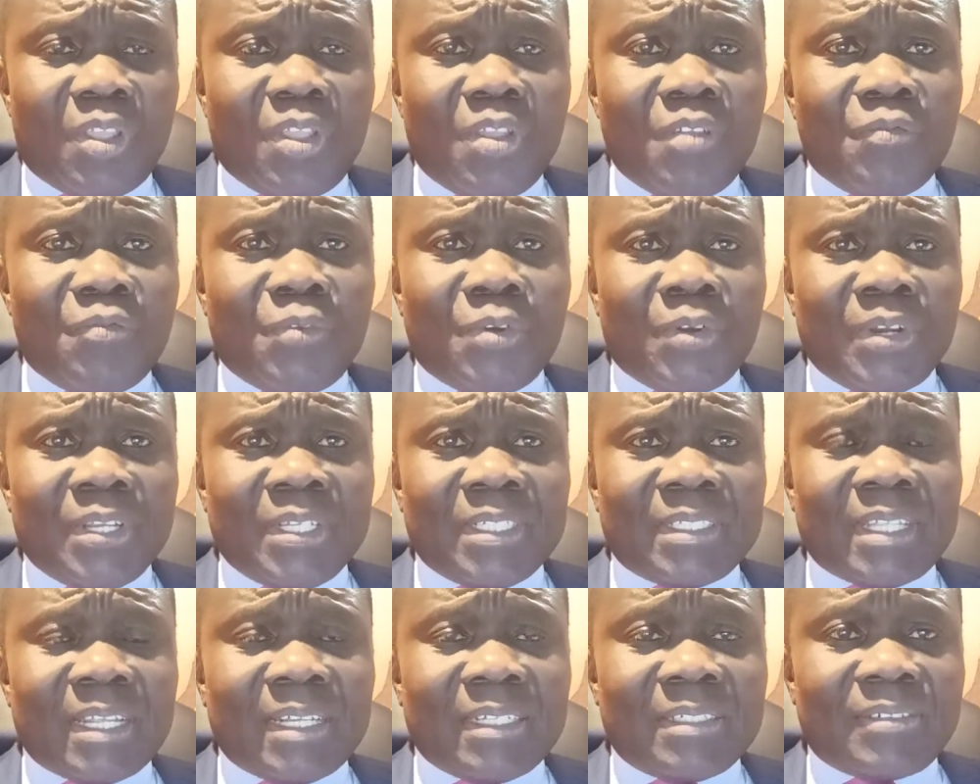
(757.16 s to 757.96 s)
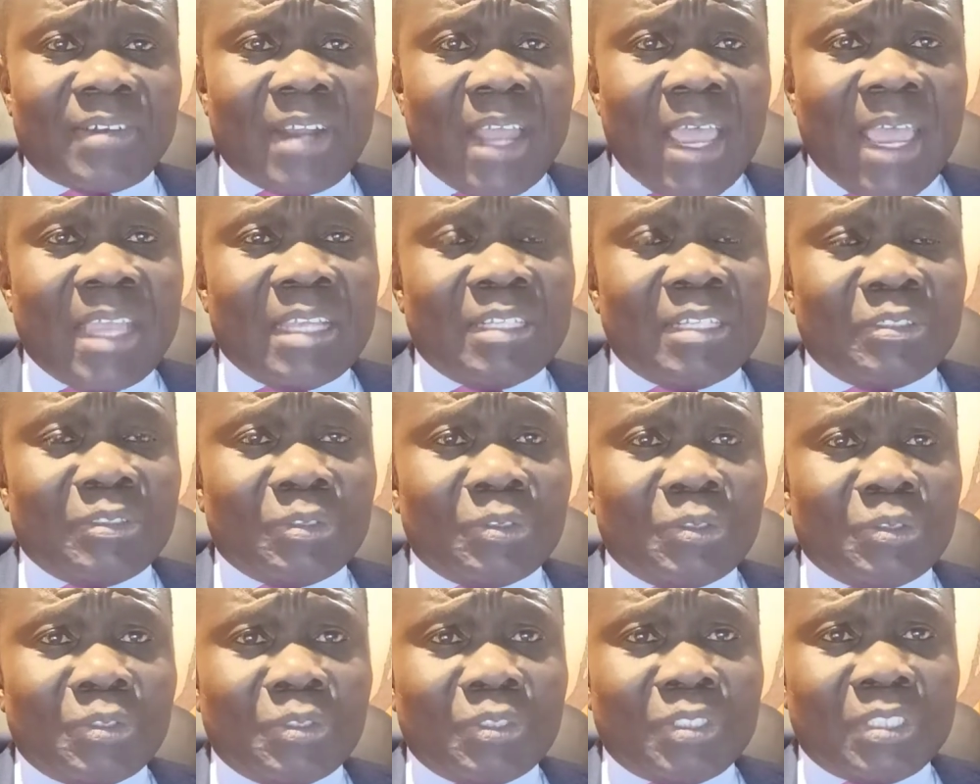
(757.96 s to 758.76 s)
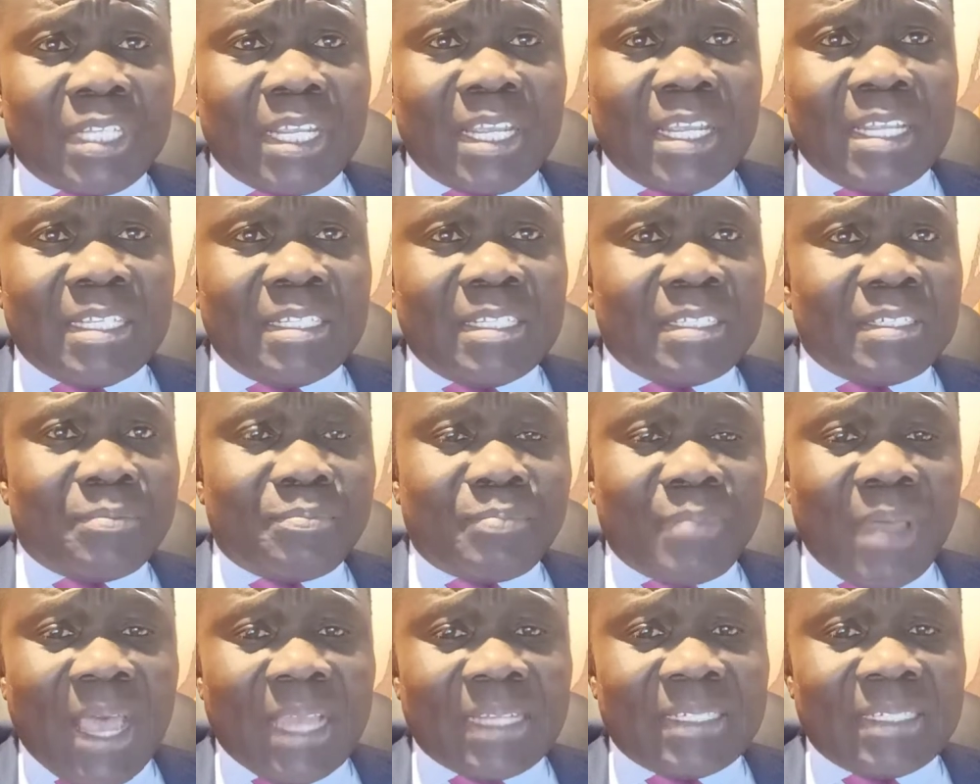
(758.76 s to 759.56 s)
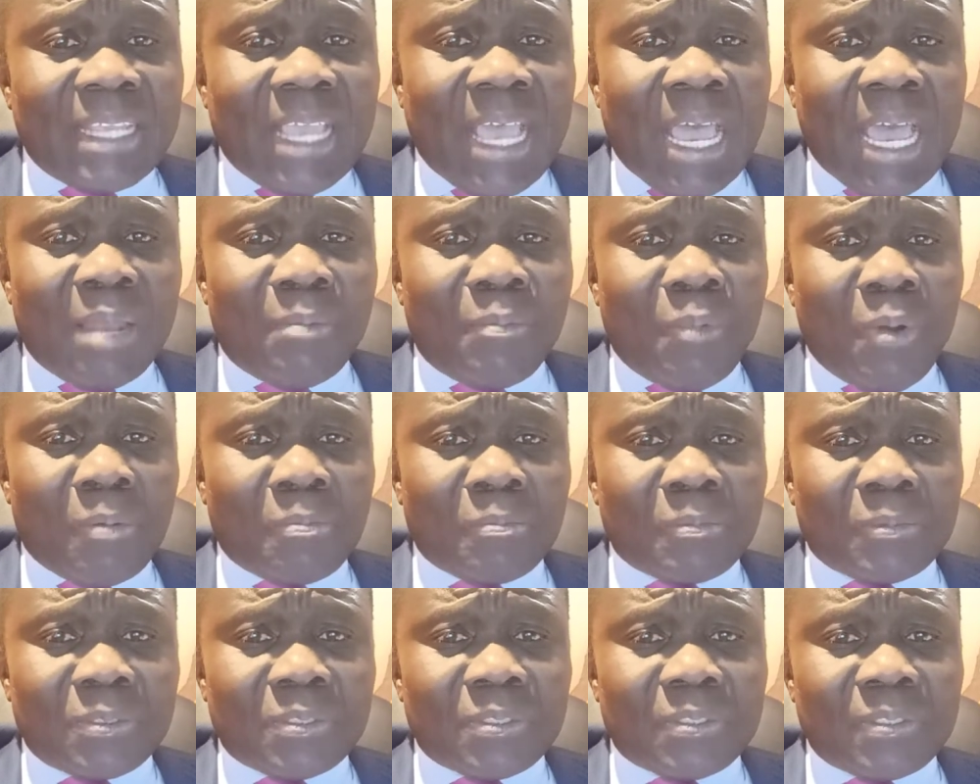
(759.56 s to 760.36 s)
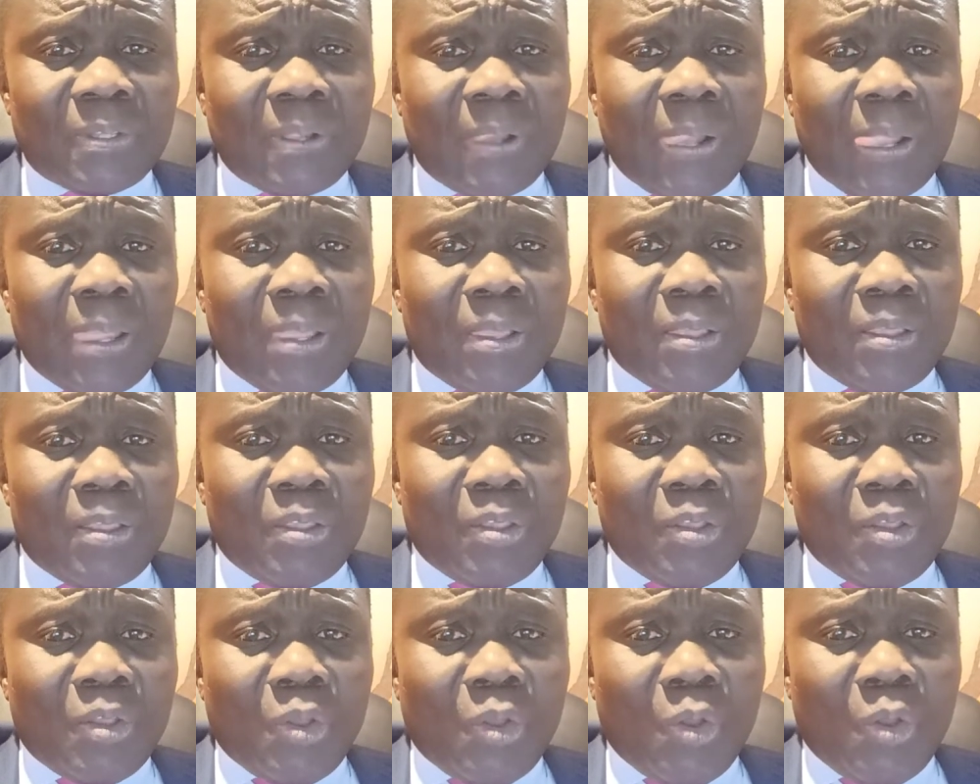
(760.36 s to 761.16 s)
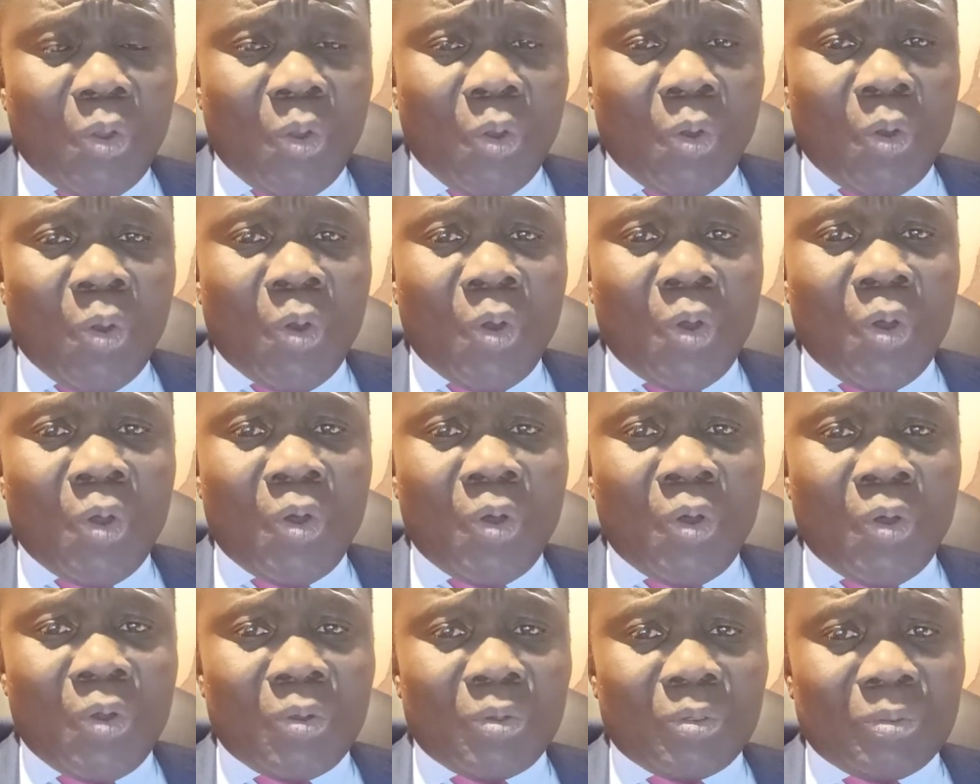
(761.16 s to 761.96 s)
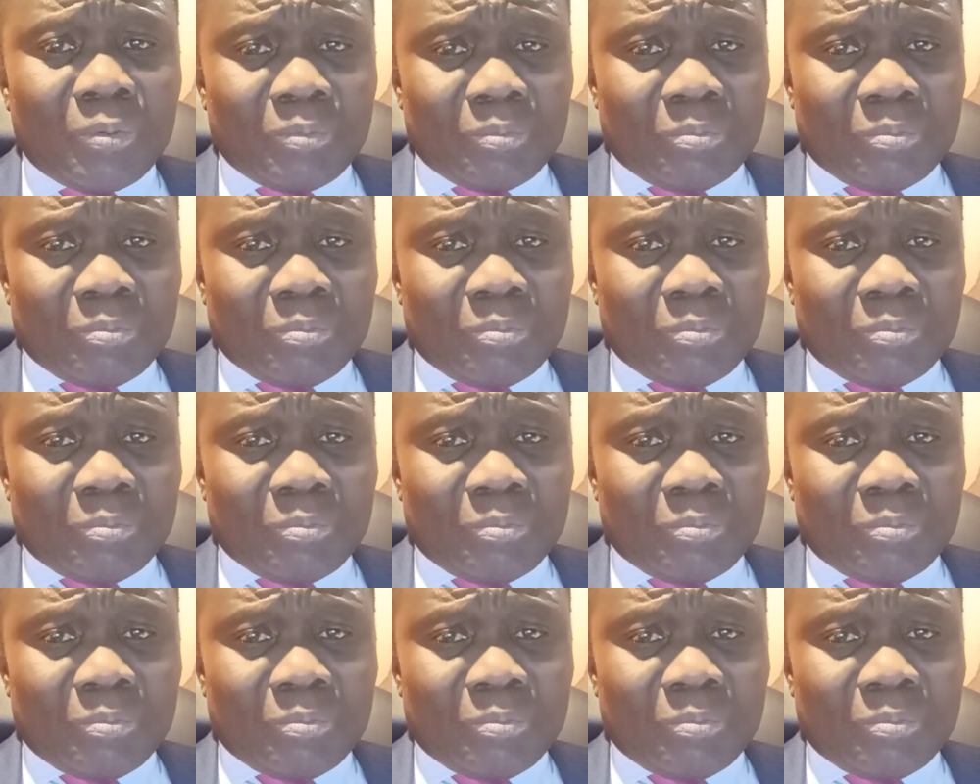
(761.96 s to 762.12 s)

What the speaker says: For instance, trying to change party albums or